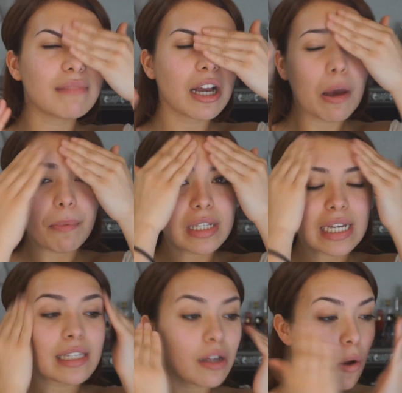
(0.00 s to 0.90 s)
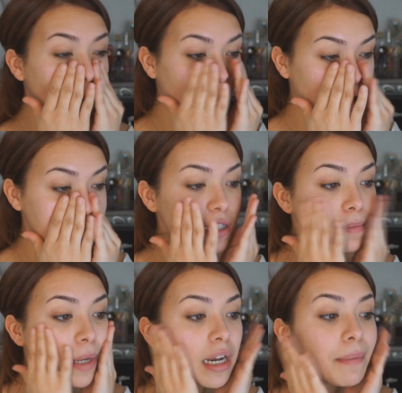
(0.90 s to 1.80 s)
a couple days ago and I've
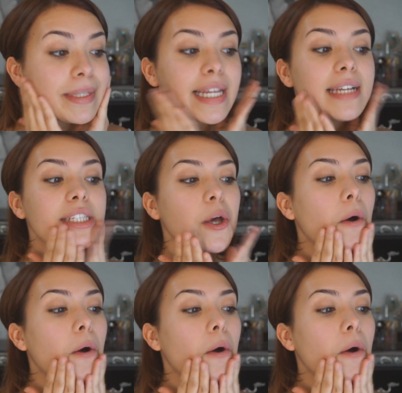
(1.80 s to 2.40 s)
just been obsessed.